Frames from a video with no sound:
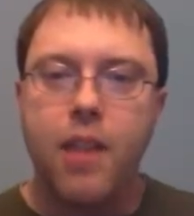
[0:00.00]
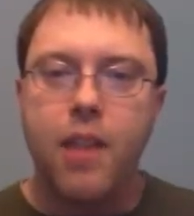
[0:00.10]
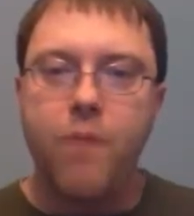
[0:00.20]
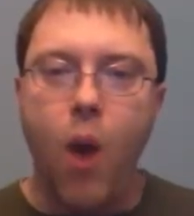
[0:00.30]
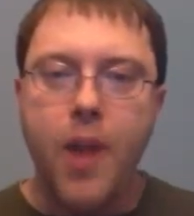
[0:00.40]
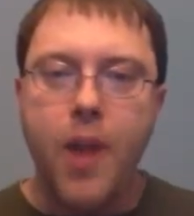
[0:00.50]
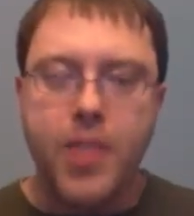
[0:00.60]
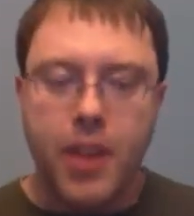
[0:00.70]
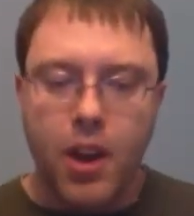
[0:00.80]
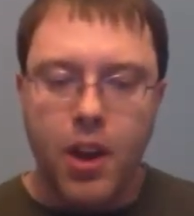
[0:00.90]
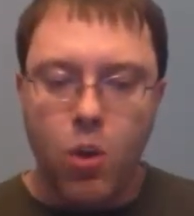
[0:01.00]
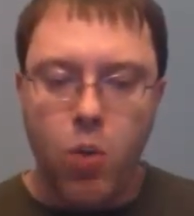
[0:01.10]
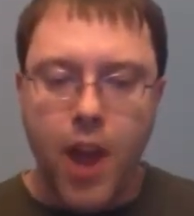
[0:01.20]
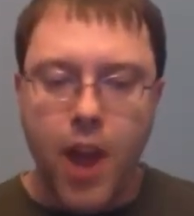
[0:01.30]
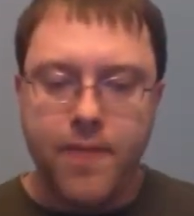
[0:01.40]
The fourth
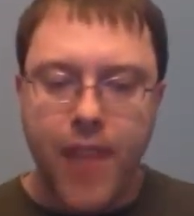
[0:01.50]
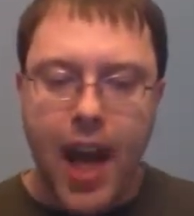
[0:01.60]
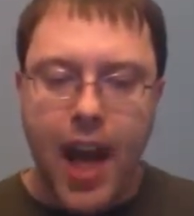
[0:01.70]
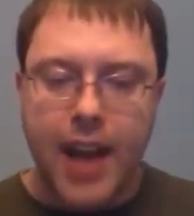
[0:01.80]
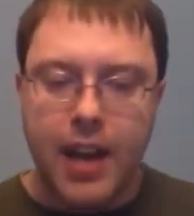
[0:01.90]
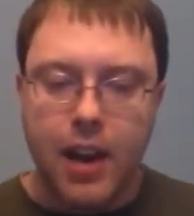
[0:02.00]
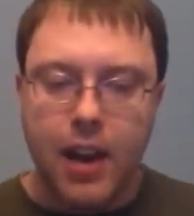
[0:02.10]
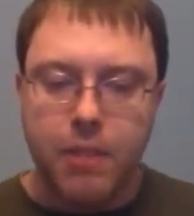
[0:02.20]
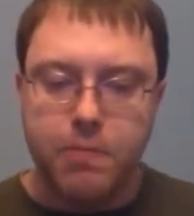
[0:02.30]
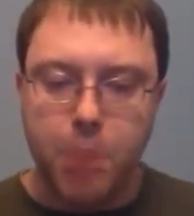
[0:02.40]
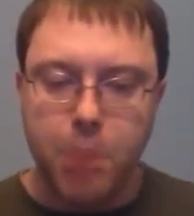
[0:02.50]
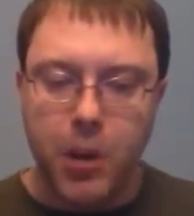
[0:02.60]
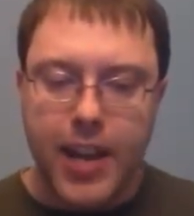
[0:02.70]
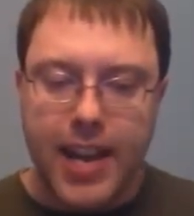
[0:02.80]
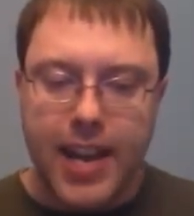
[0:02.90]
red flag of
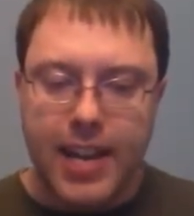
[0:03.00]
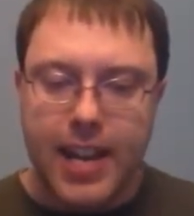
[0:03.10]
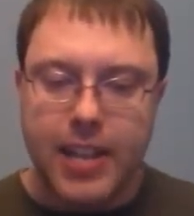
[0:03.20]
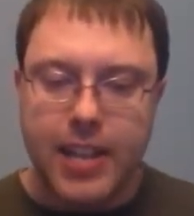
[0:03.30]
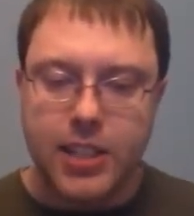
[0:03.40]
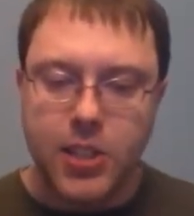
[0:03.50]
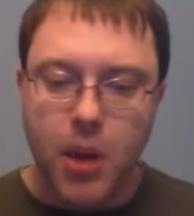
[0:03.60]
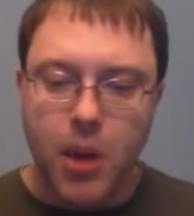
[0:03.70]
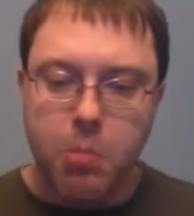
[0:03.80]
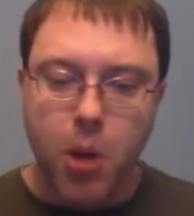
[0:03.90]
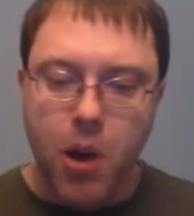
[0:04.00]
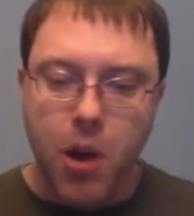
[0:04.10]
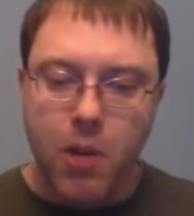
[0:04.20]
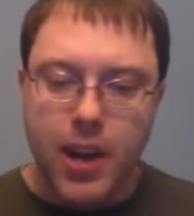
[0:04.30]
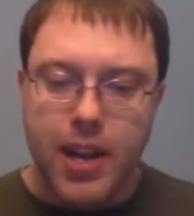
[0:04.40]
bullying is
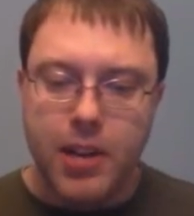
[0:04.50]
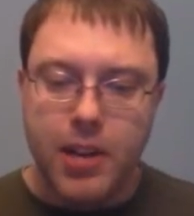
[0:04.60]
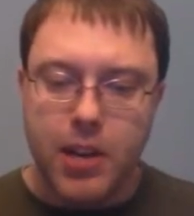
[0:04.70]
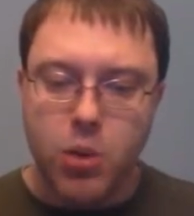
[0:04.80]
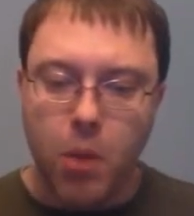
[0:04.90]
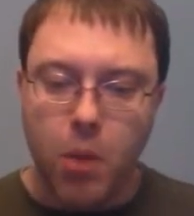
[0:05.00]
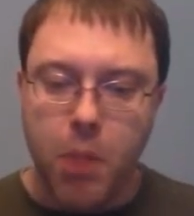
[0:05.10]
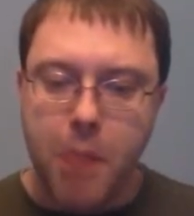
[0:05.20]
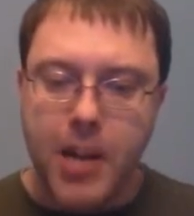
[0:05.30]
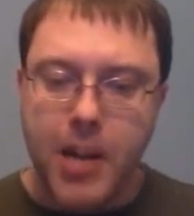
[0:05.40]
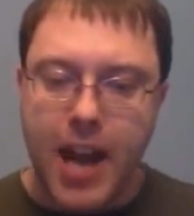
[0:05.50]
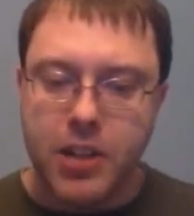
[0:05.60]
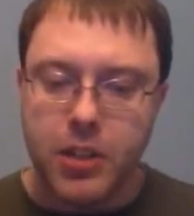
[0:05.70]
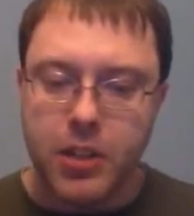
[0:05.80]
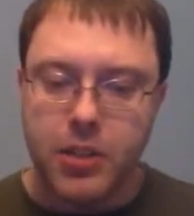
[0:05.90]
pro-intellectual property
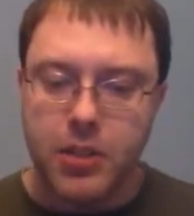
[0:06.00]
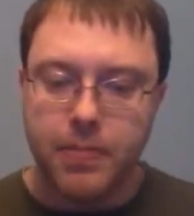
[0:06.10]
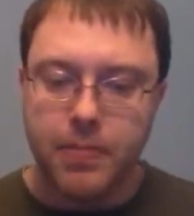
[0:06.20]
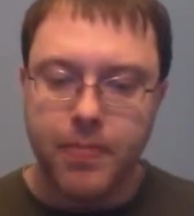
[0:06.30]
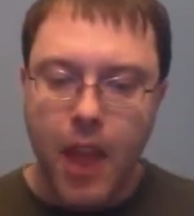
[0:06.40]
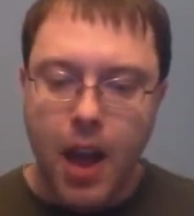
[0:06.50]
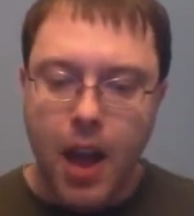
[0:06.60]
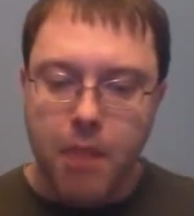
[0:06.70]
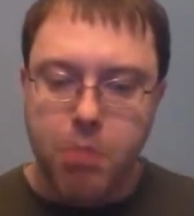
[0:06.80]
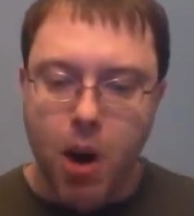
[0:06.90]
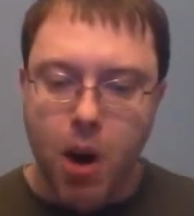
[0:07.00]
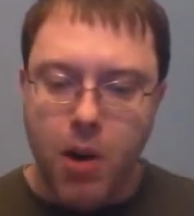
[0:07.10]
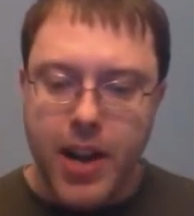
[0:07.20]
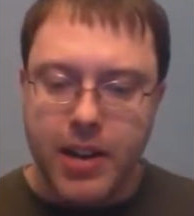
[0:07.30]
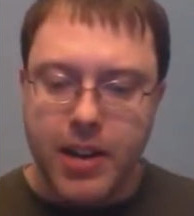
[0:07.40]
actions.
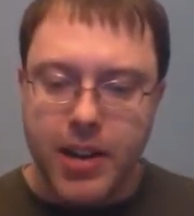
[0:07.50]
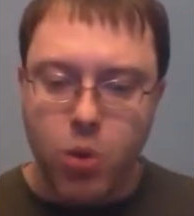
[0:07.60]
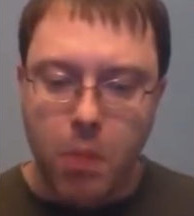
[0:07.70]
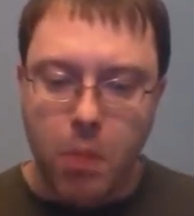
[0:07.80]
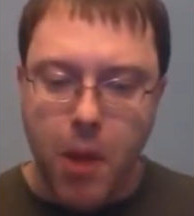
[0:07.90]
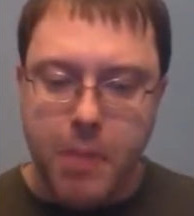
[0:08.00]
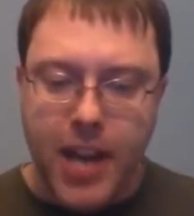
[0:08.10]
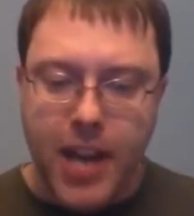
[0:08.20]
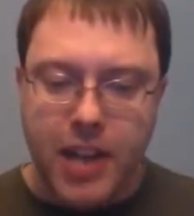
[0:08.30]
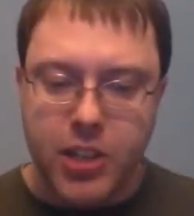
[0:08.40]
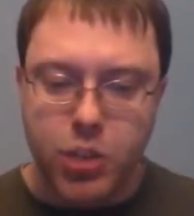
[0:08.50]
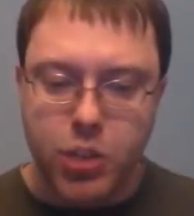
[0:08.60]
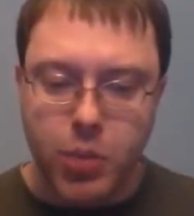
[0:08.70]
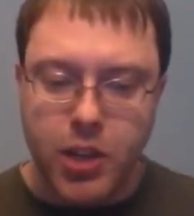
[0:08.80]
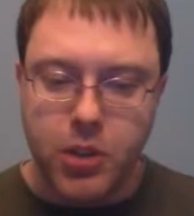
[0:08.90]
Pro-intellectual property
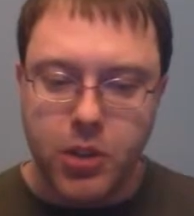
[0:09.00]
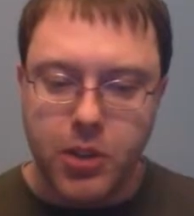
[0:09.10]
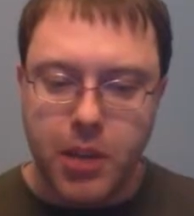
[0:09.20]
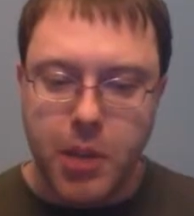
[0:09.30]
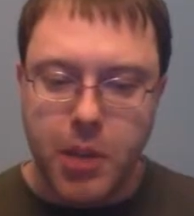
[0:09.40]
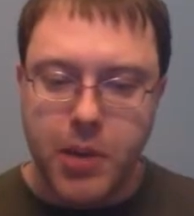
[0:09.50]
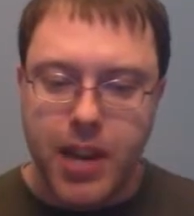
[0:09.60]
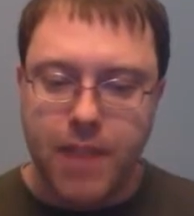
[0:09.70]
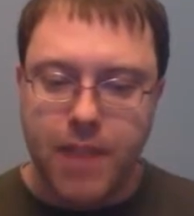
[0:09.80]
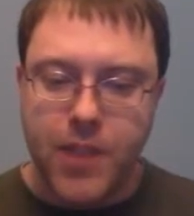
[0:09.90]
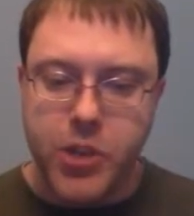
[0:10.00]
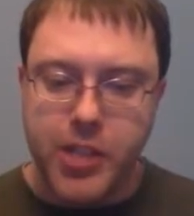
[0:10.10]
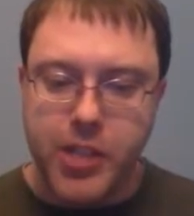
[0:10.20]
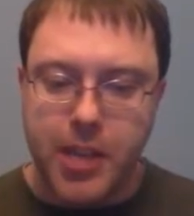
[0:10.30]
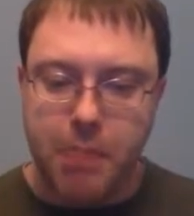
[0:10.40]
actions reduce community
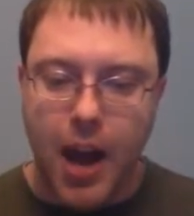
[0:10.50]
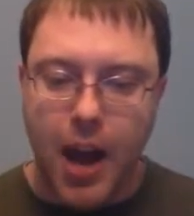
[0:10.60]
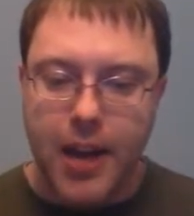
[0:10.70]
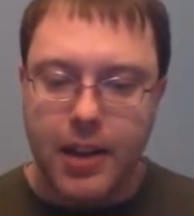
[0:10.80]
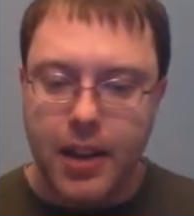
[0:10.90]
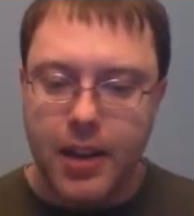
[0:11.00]
efficiency by